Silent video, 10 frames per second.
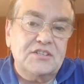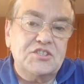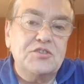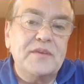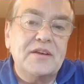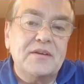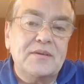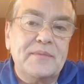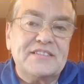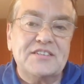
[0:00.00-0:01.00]
Shoot me
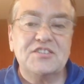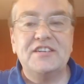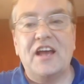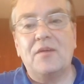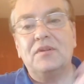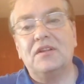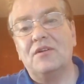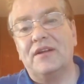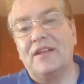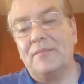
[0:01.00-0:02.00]
a message down
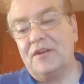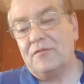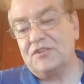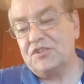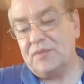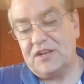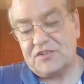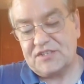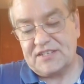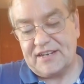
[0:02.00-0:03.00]
below and let me know what you'd be
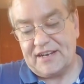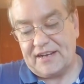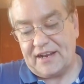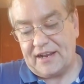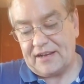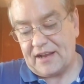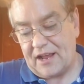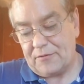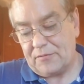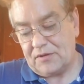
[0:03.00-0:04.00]
interested in, and
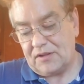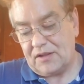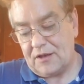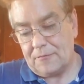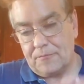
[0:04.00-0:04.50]
I will